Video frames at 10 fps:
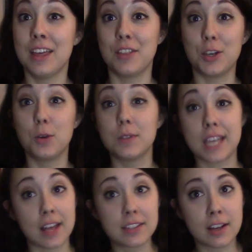the new
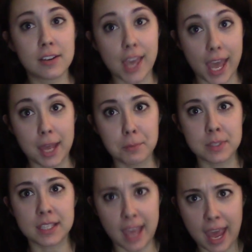Telltale
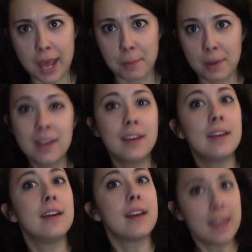Games game,
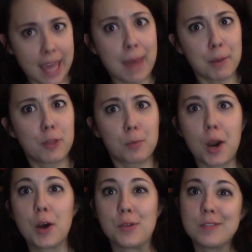Game of
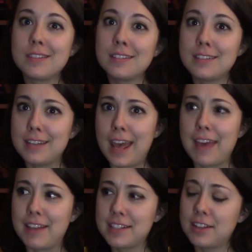Thrones,
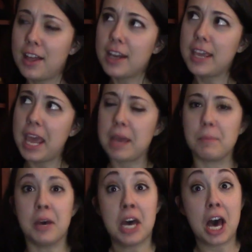today. That's a lot of
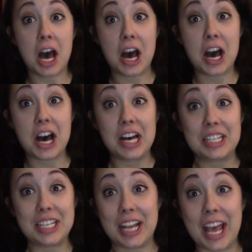game.
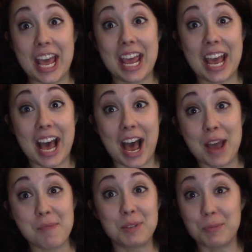Uh, today,
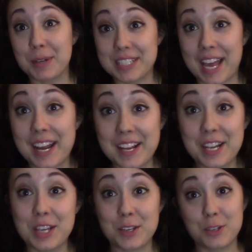I'm super
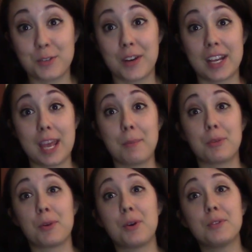excited, huge fan of Game
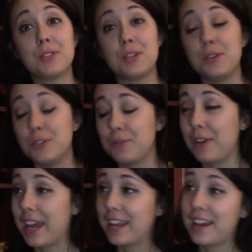of Thrones, huge
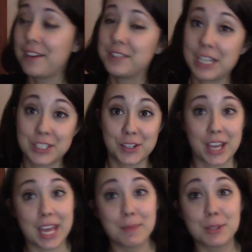fan of Telltale
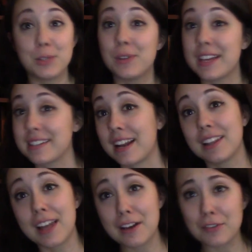Games, two things that
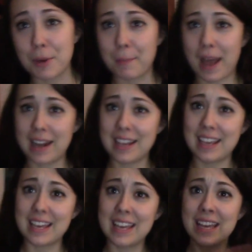I love
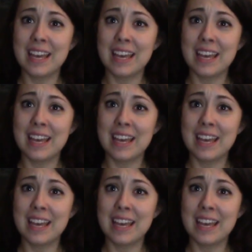combining,